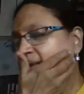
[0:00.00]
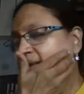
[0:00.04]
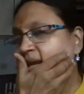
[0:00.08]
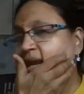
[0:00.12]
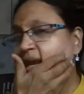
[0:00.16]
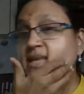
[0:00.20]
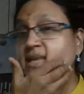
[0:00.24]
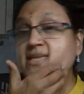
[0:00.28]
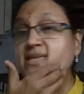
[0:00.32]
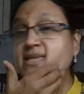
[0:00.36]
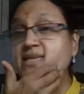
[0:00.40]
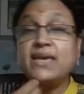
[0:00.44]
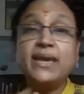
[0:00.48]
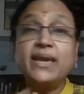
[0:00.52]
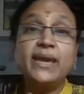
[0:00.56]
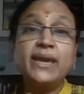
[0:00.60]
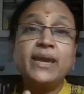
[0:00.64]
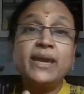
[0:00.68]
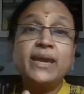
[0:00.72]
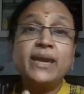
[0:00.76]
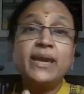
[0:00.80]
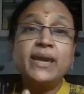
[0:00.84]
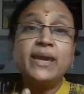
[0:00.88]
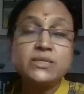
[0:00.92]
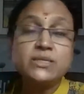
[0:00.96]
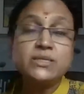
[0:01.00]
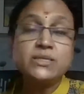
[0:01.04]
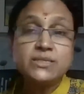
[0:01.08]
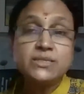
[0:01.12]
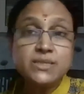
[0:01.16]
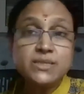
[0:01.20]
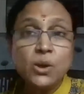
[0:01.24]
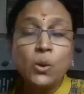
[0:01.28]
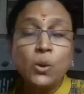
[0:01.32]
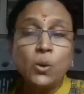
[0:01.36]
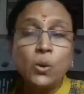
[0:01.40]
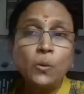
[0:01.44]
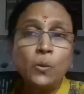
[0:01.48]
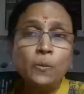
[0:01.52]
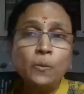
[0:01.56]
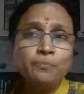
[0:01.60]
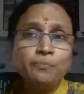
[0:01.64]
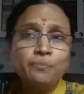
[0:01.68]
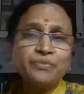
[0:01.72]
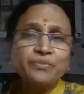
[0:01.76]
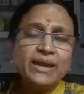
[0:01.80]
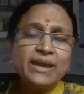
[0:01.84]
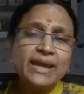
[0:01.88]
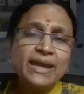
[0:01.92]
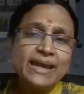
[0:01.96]
the kids skiing on the snow,
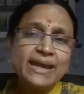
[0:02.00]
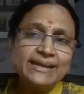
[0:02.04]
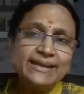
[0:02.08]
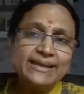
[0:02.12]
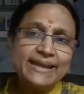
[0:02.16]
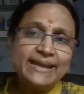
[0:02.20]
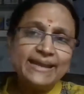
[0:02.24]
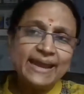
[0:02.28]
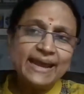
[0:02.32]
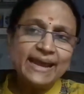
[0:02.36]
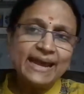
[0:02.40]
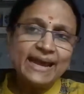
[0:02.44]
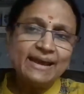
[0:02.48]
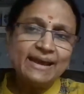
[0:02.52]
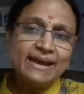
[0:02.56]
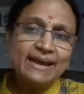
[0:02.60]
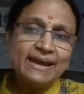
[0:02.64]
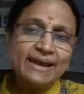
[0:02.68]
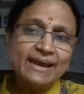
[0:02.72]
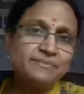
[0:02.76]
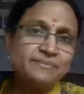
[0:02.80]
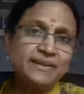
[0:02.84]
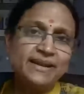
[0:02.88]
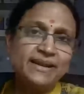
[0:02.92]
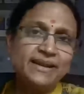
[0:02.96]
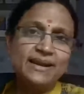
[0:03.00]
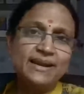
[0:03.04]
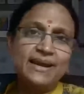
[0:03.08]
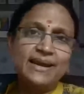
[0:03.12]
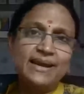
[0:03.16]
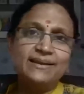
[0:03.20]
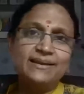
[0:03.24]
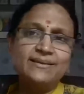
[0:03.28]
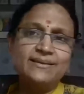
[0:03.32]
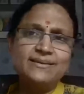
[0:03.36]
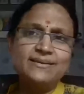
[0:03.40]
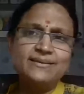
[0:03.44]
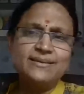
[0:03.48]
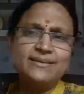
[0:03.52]
they have something like,